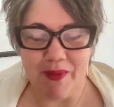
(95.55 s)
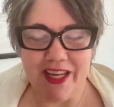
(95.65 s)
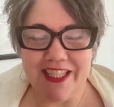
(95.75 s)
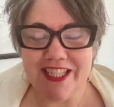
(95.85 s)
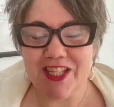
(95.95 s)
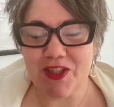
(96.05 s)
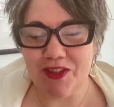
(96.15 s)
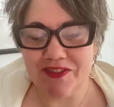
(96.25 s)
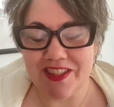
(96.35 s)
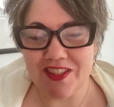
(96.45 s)
In
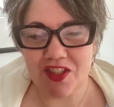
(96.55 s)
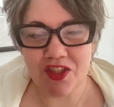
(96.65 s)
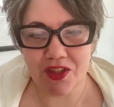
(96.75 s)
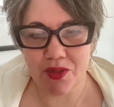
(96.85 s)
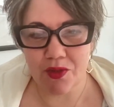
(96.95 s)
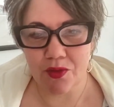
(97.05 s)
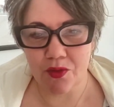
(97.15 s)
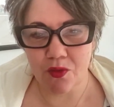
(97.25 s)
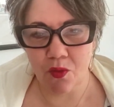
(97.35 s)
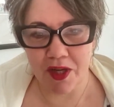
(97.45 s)
service
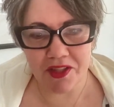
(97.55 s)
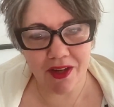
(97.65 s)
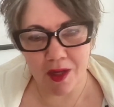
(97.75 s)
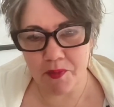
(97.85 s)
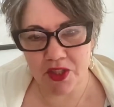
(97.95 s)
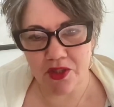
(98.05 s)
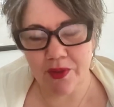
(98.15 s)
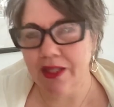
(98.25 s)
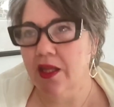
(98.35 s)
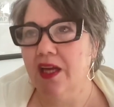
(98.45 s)
to what you're up to
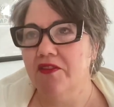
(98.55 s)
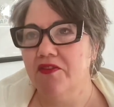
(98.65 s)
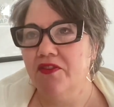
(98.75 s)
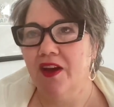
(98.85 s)
in life.